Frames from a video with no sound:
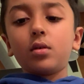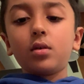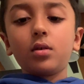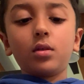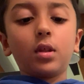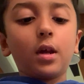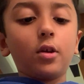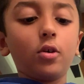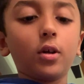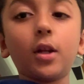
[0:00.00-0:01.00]
And then
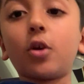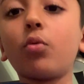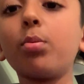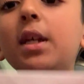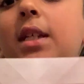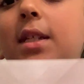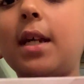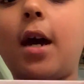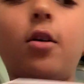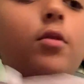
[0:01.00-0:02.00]
you're gonna crease
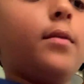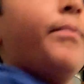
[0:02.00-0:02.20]
down